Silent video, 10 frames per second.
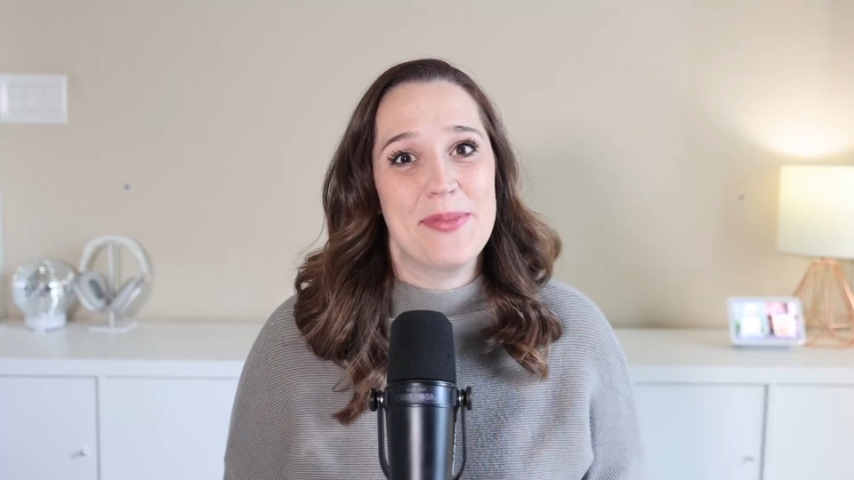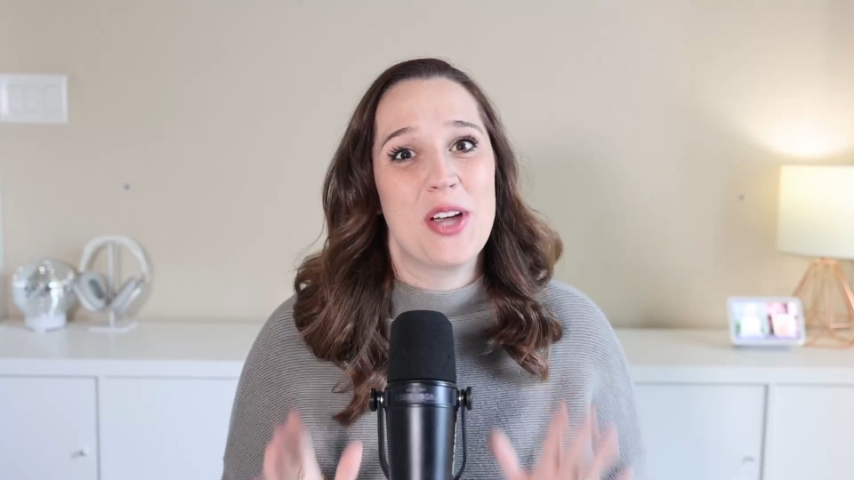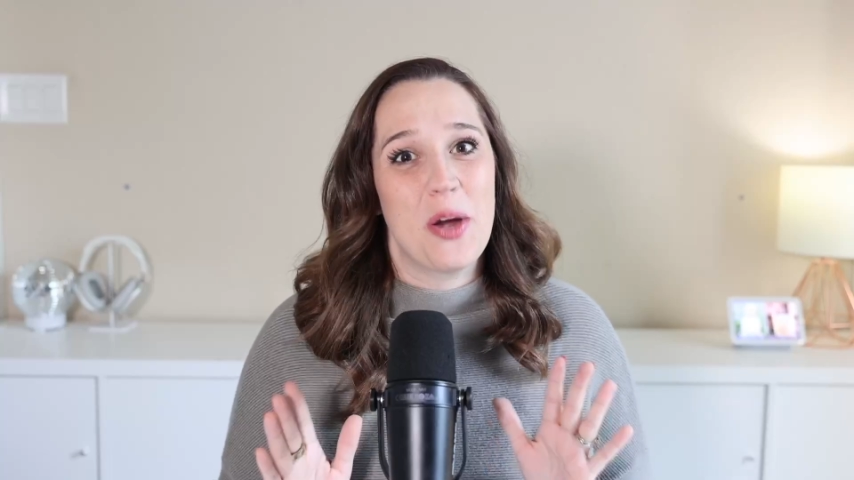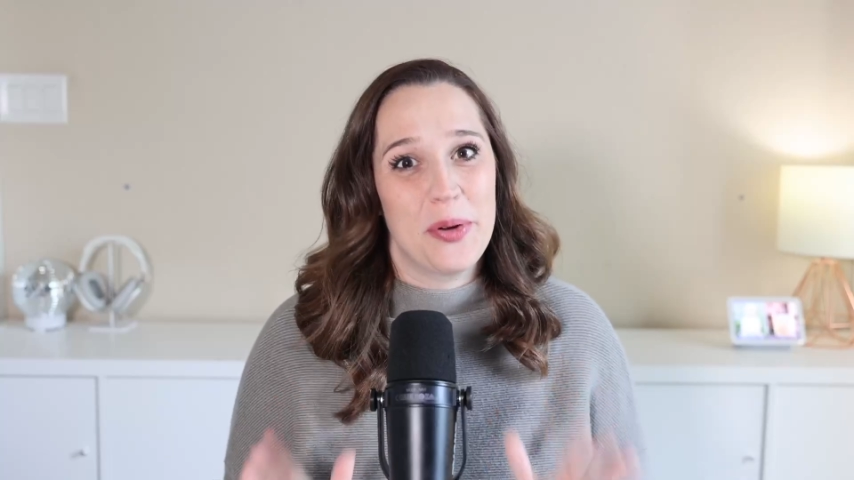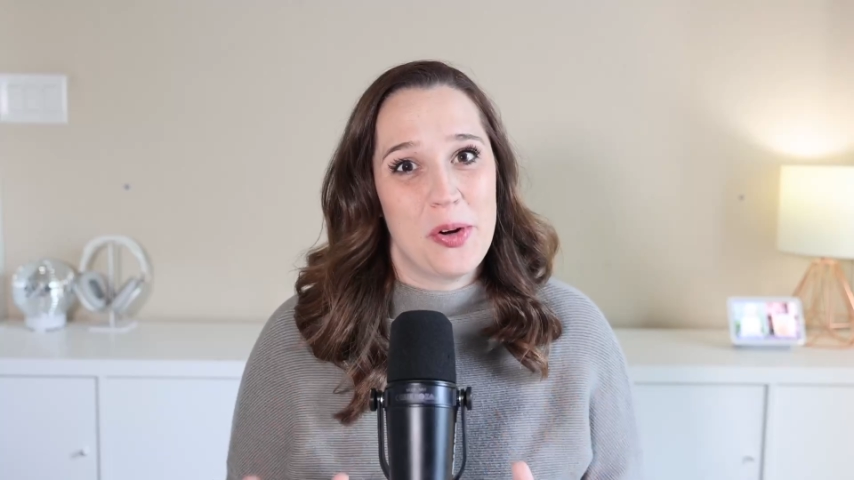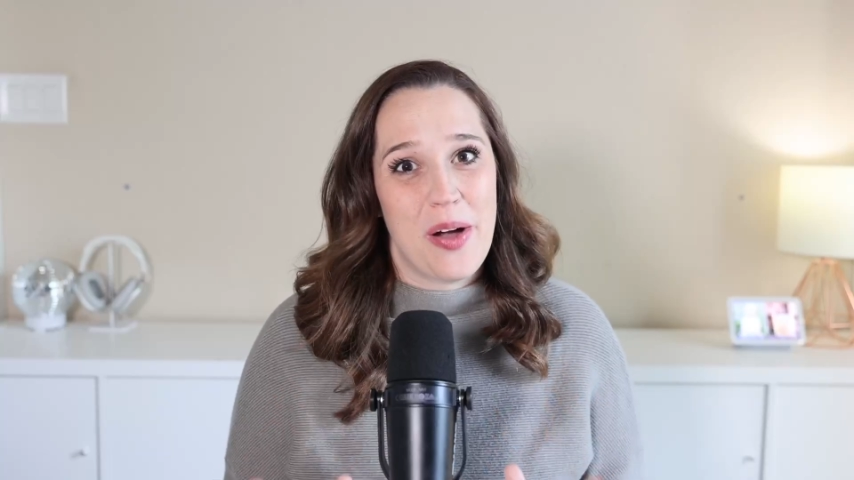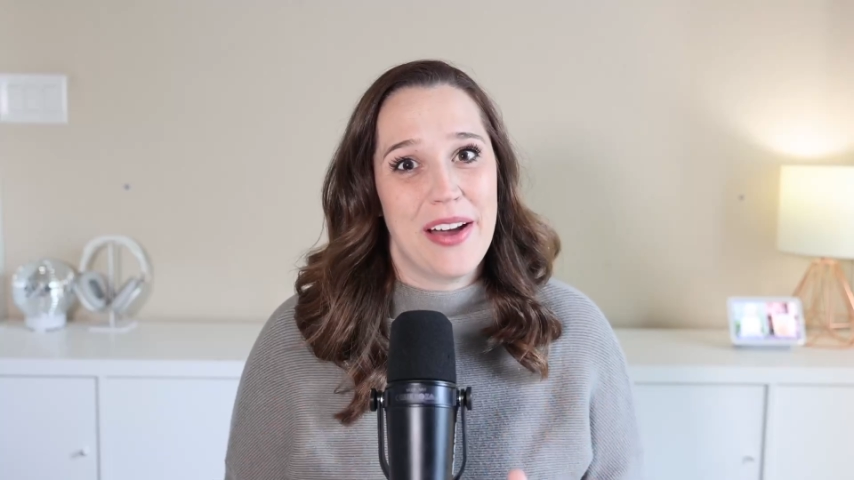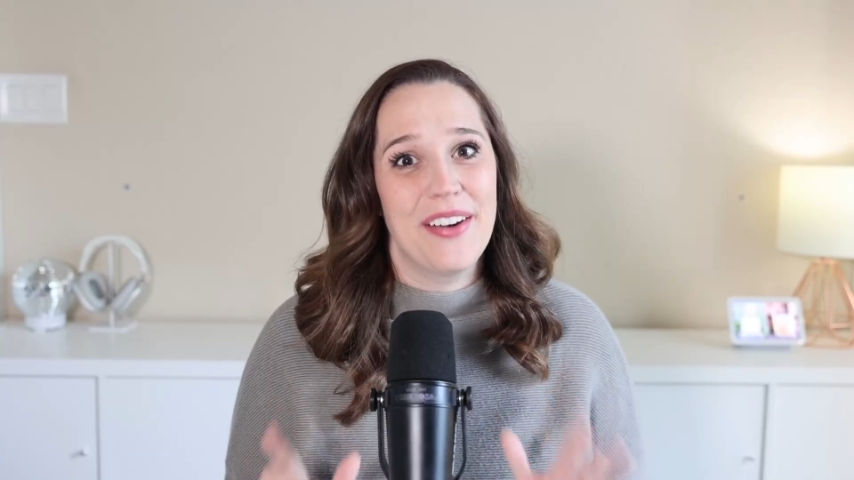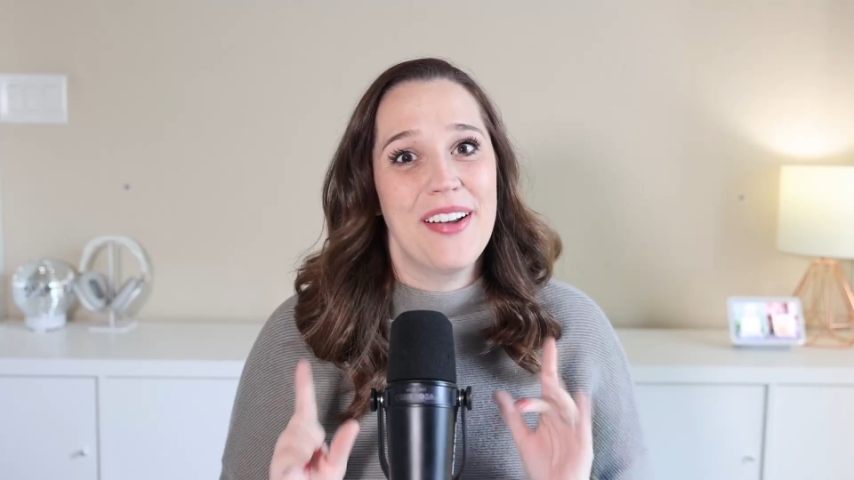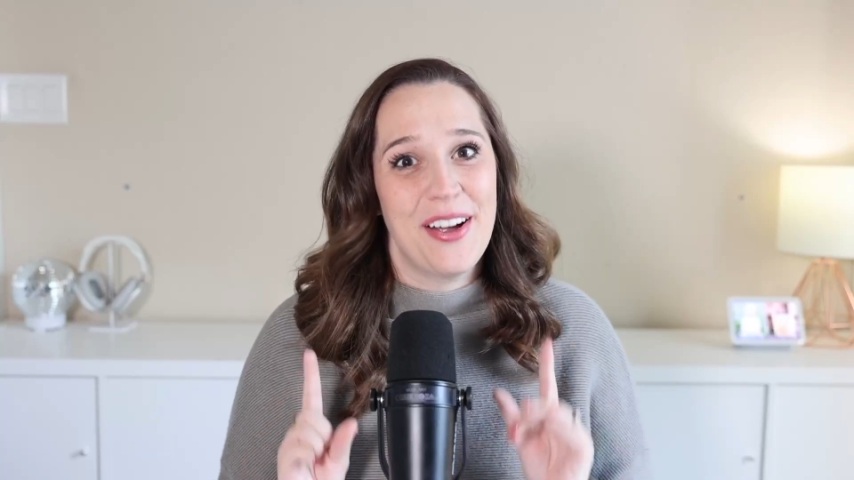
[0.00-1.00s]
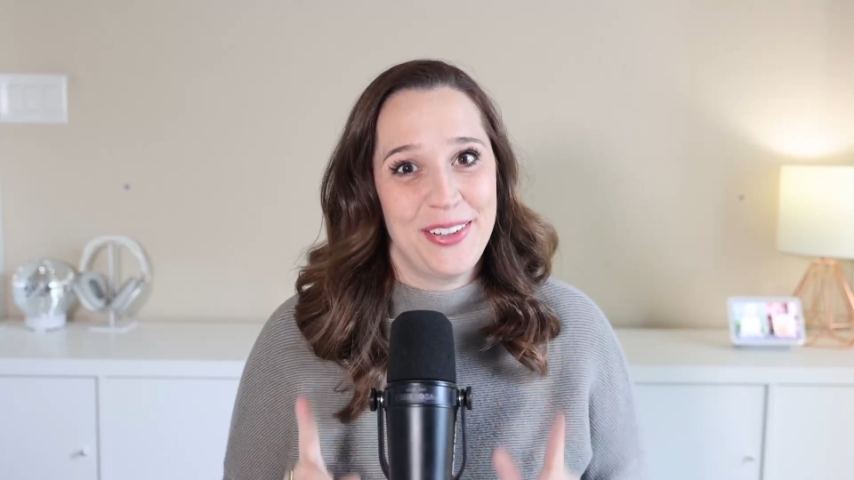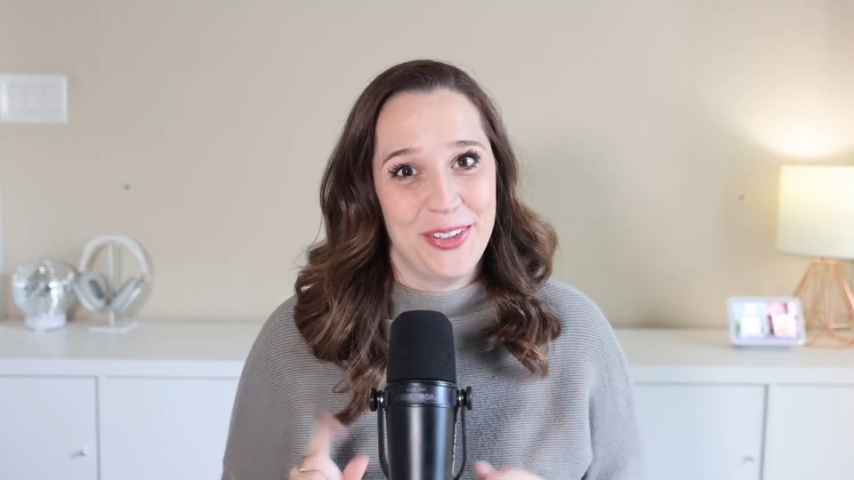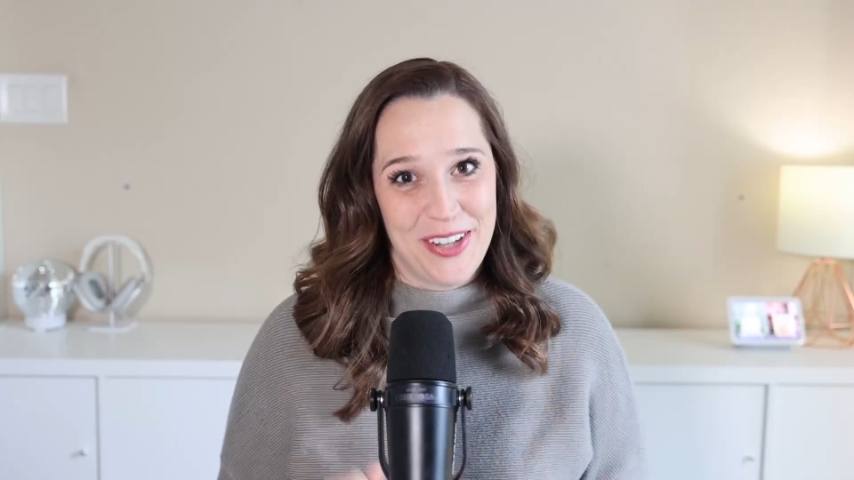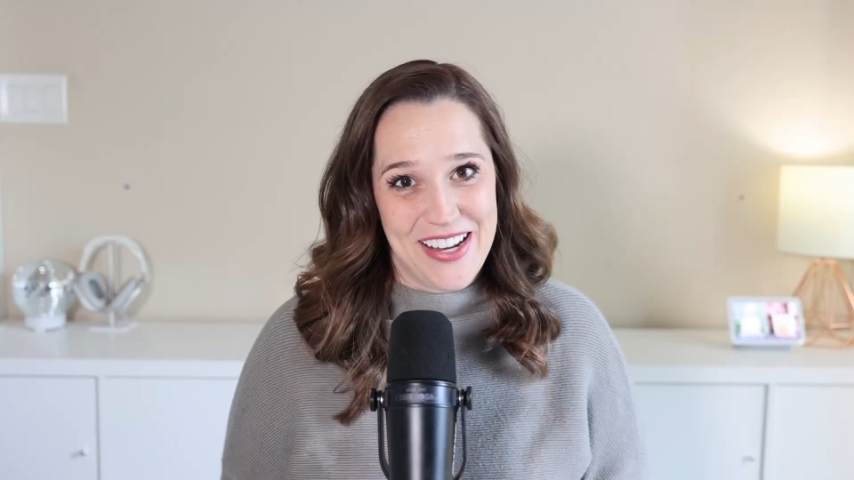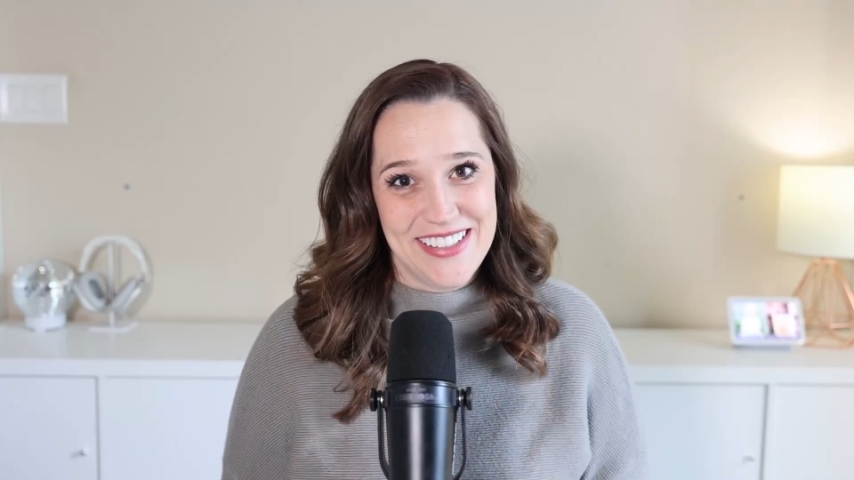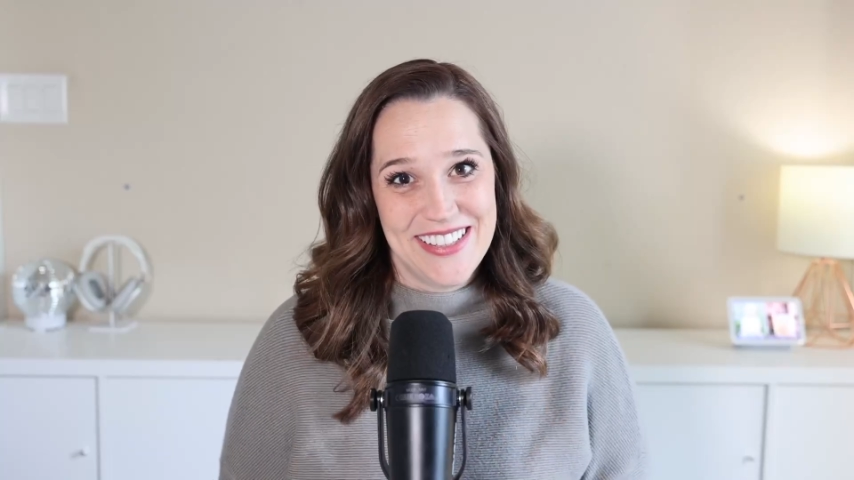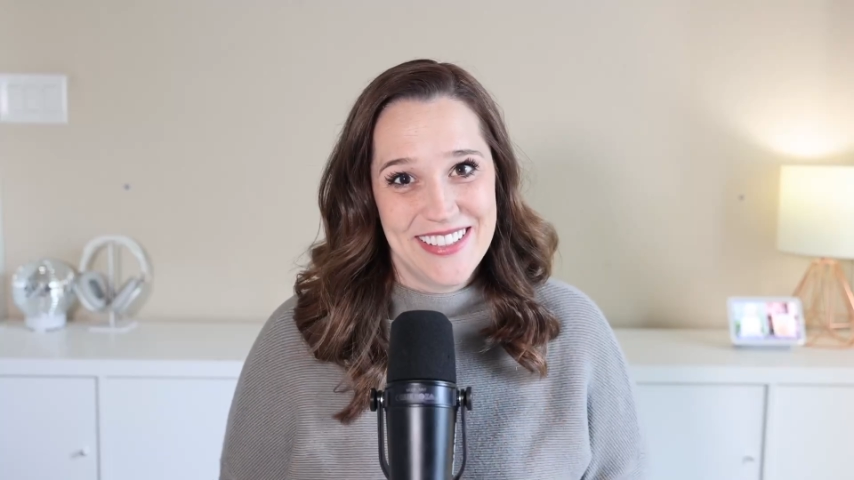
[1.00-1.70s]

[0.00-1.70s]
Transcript: are required on your end.